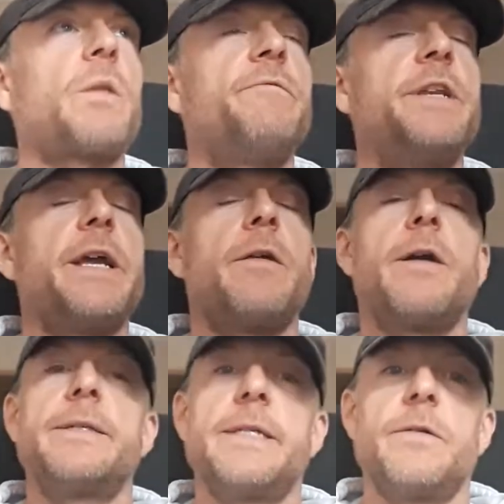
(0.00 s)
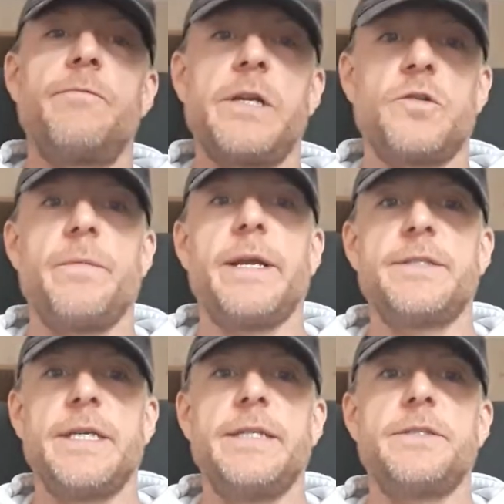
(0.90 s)
video that I did on retro
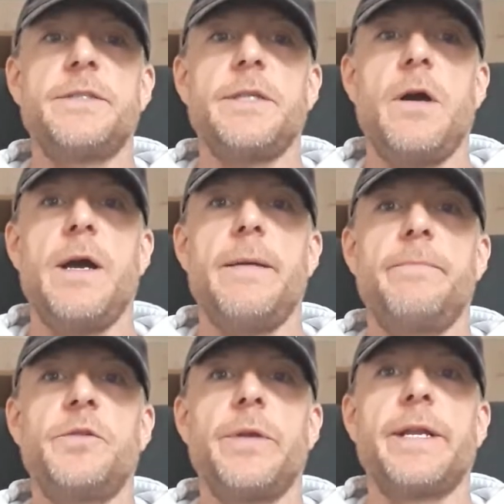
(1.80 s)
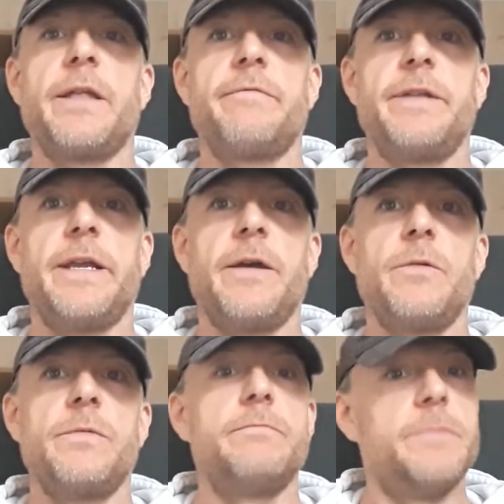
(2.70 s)
magazines, I'm doing another video,